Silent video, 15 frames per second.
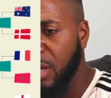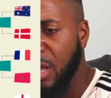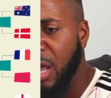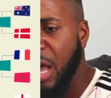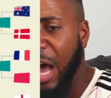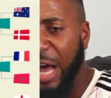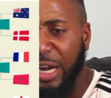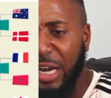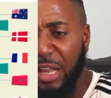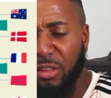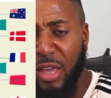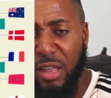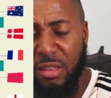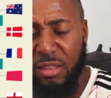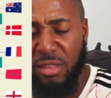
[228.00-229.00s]
and as you can
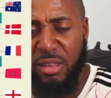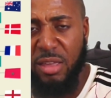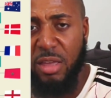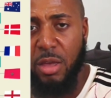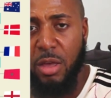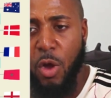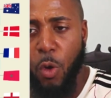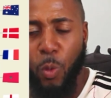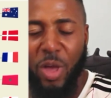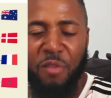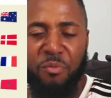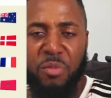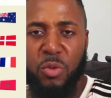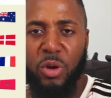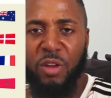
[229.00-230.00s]
see, we have been
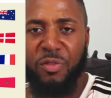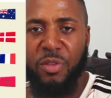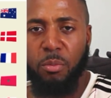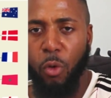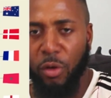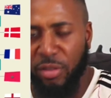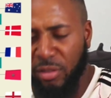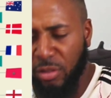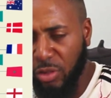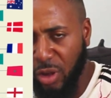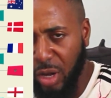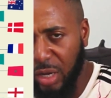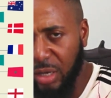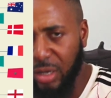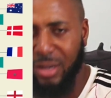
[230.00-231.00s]
one of the most
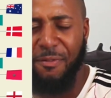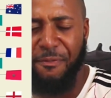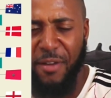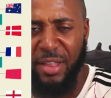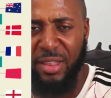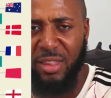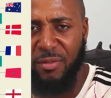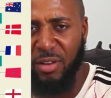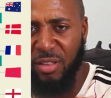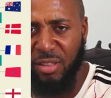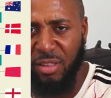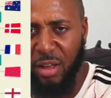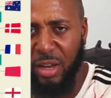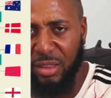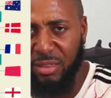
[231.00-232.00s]
solid, defensively
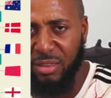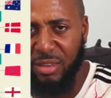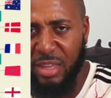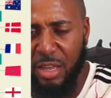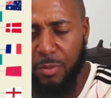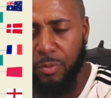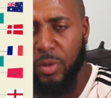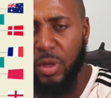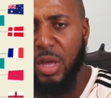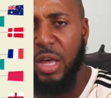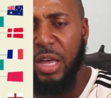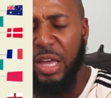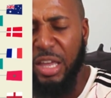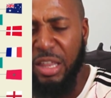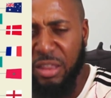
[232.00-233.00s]
solid team
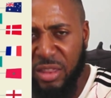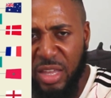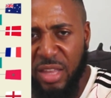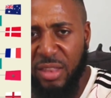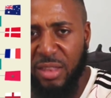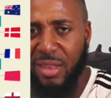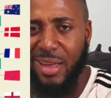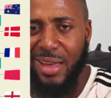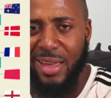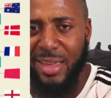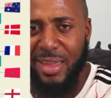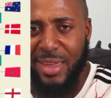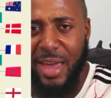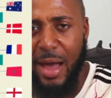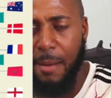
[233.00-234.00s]
in this
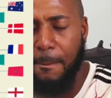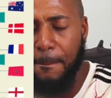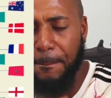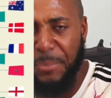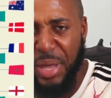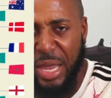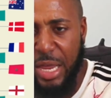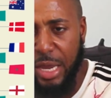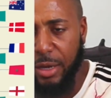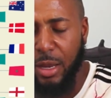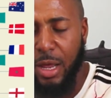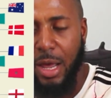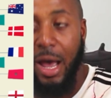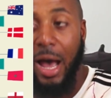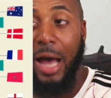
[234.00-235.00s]
campaign.
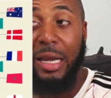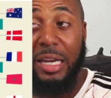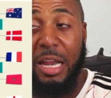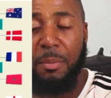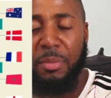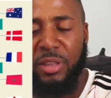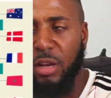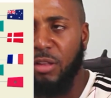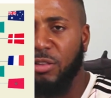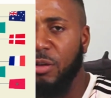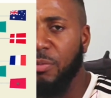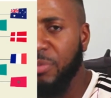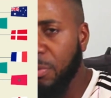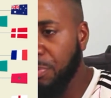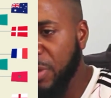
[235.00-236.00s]
And let me tell you something,
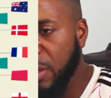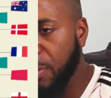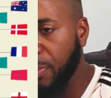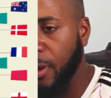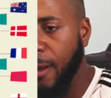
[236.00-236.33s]
people.